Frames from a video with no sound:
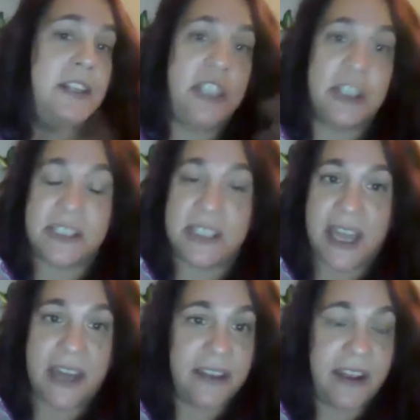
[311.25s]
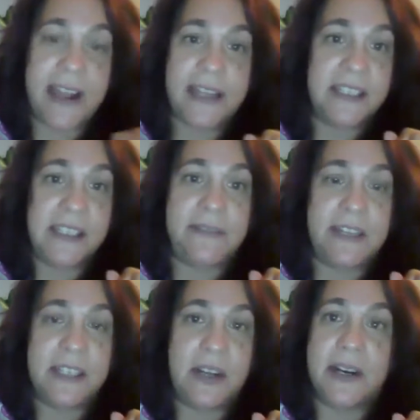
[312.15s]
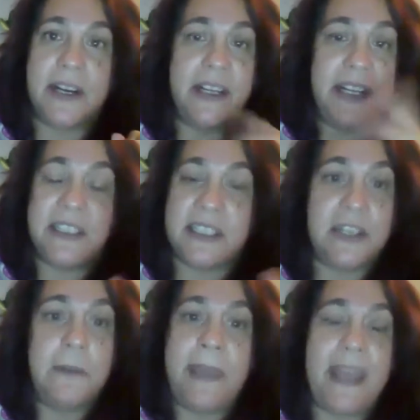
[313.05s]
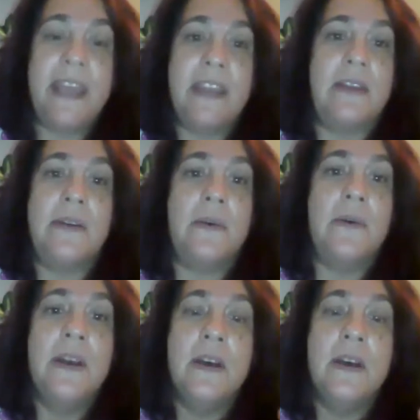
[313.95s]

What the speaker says: just out of the kindness of his heart and still pay you